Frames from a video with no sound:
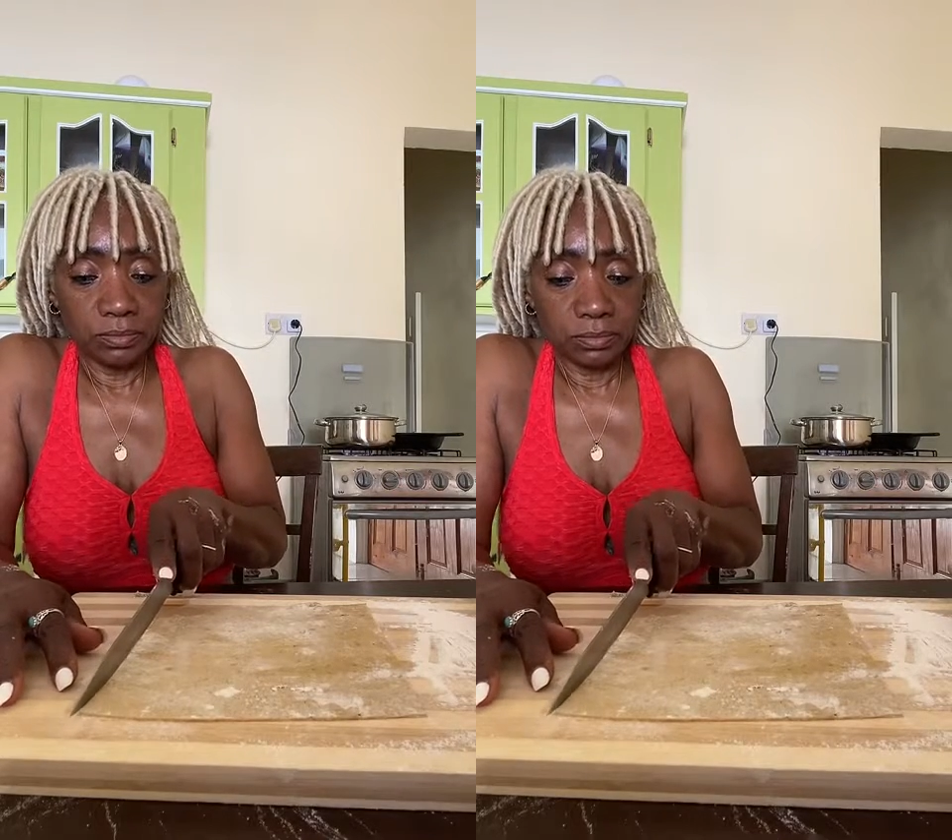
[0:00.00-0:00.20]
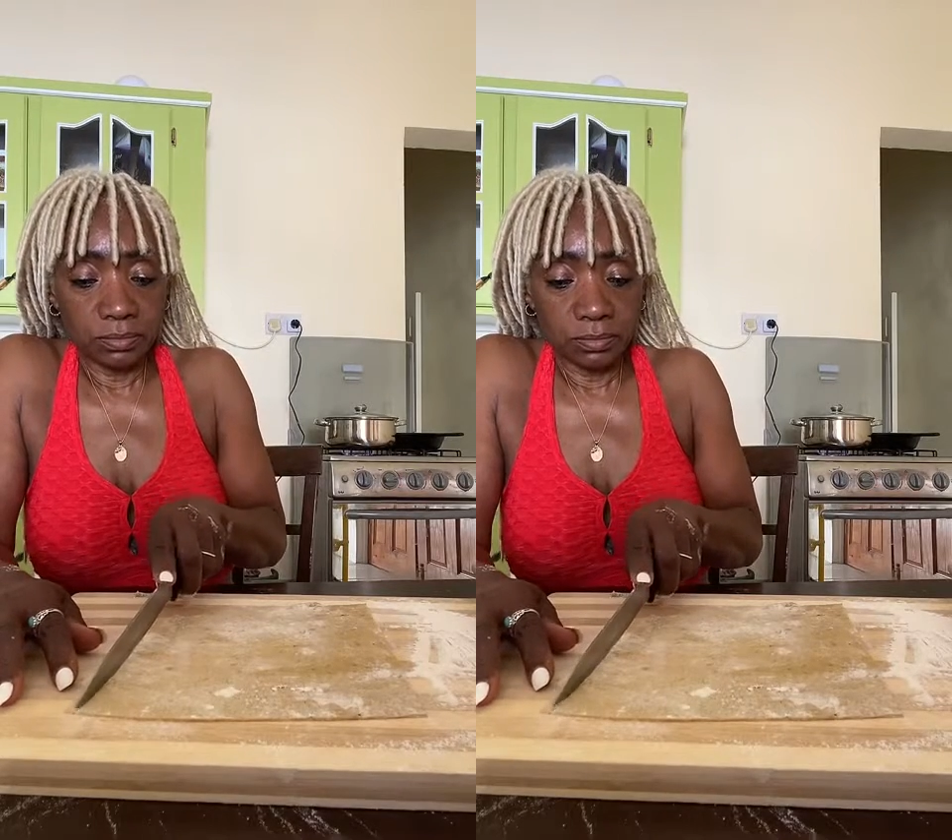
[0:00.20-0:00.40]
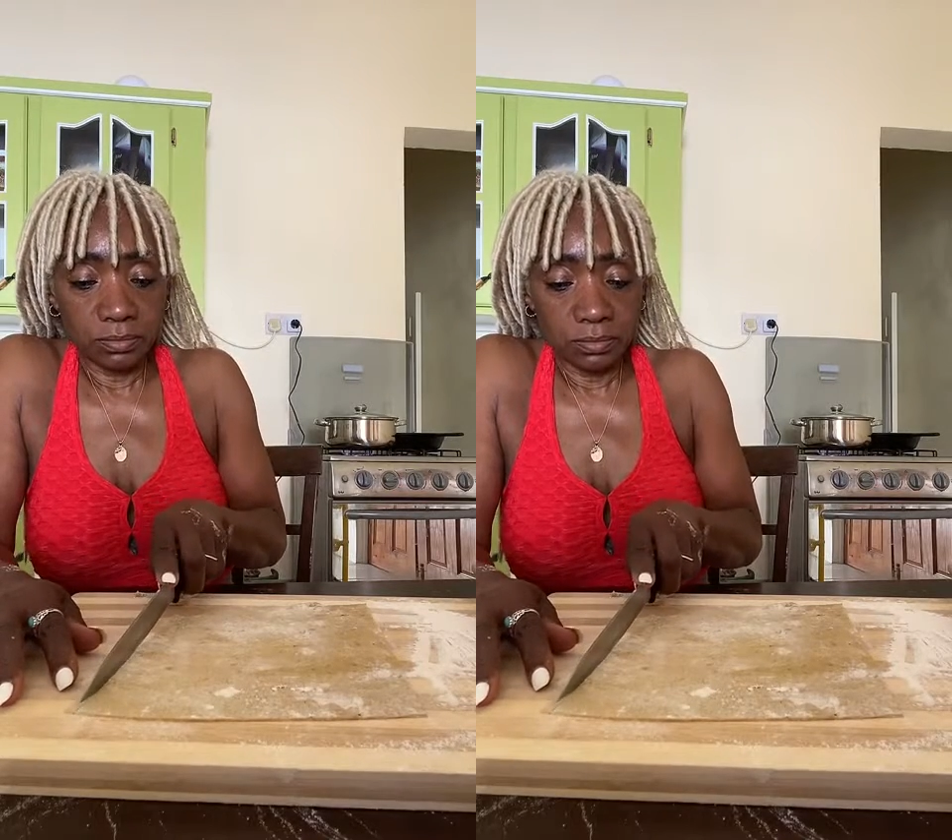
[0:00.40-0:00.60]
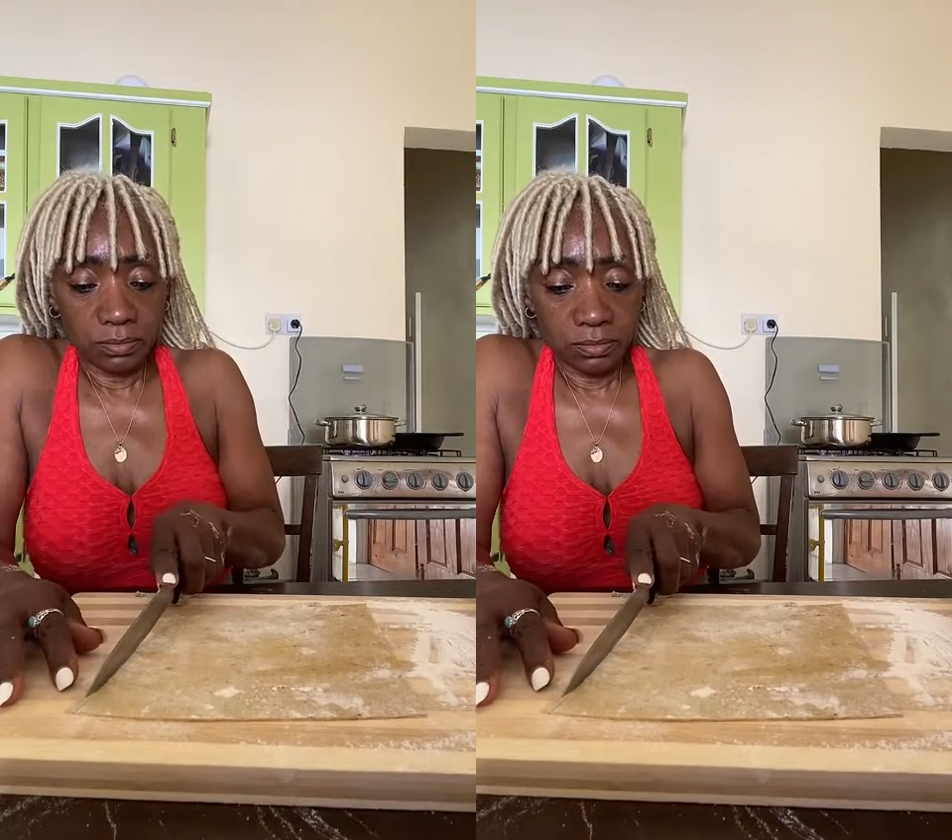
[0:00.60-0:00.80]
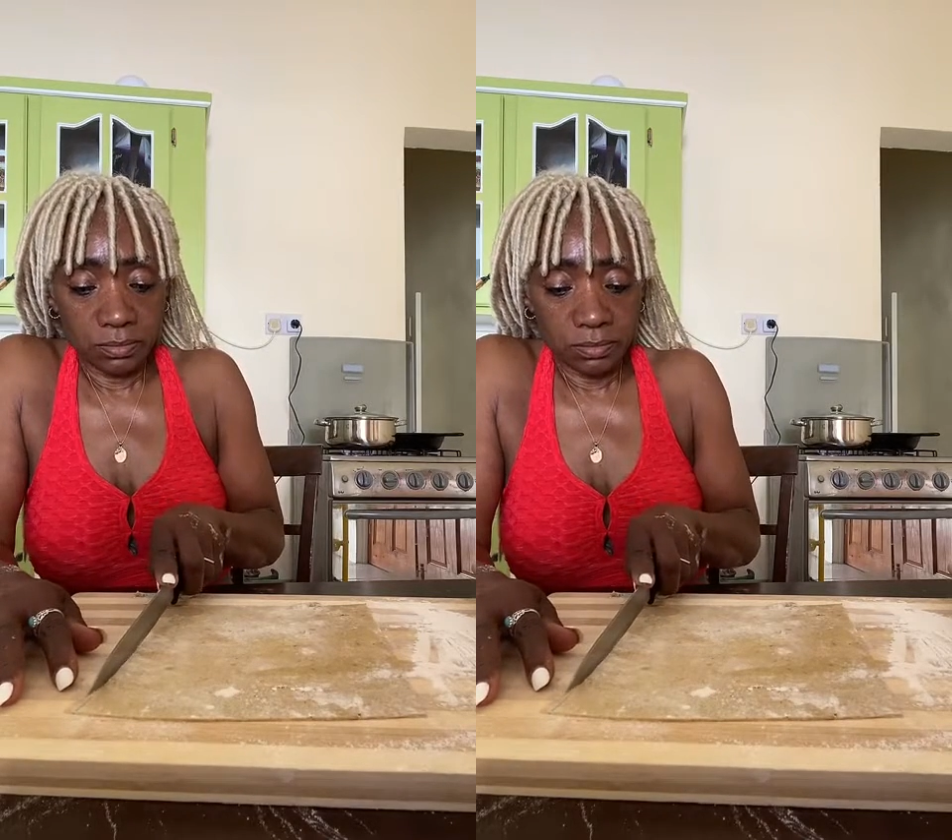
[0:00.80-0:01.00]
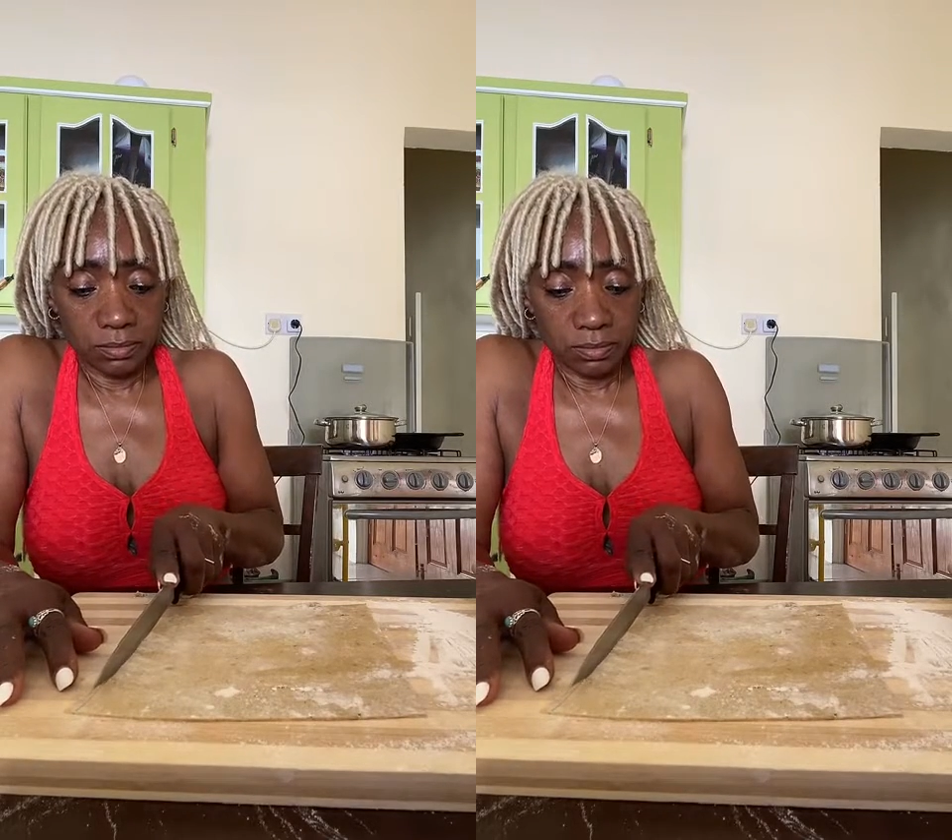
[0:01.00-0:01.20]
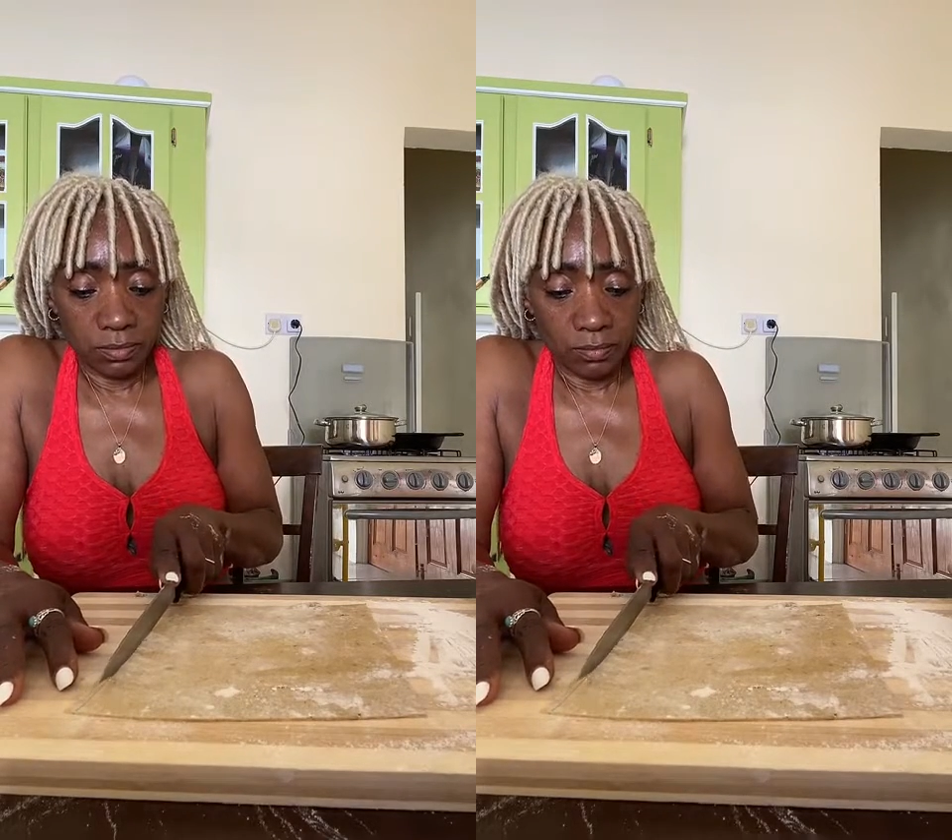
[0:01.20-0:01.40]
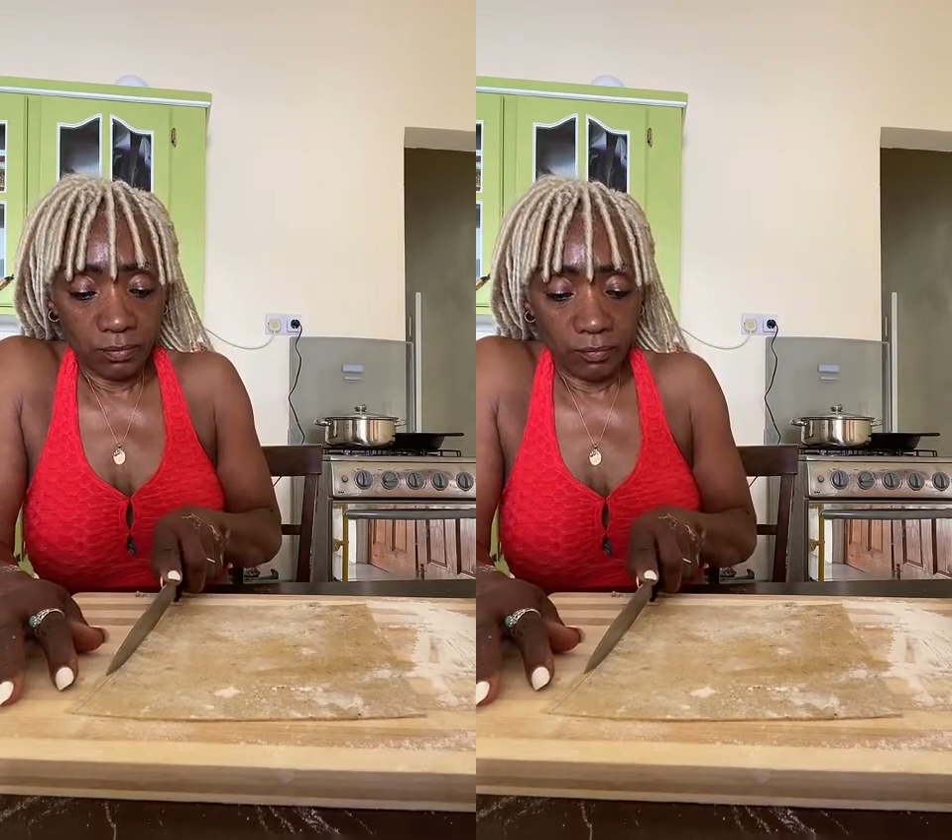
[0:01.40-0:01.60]
making this
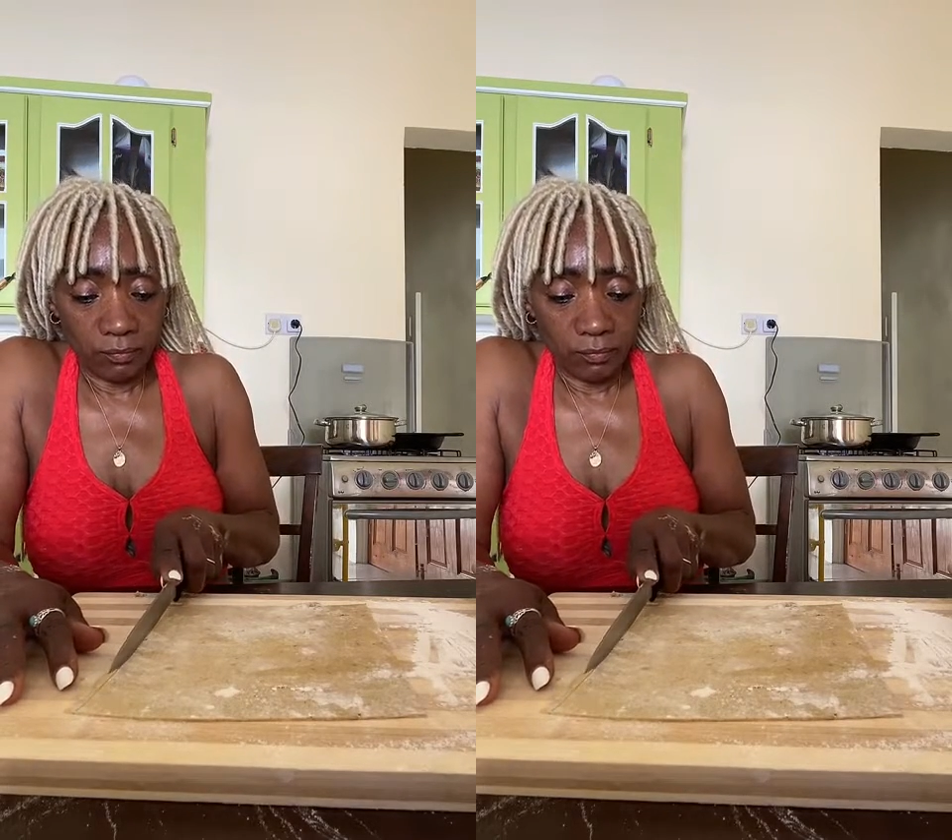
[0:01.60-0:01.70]
for?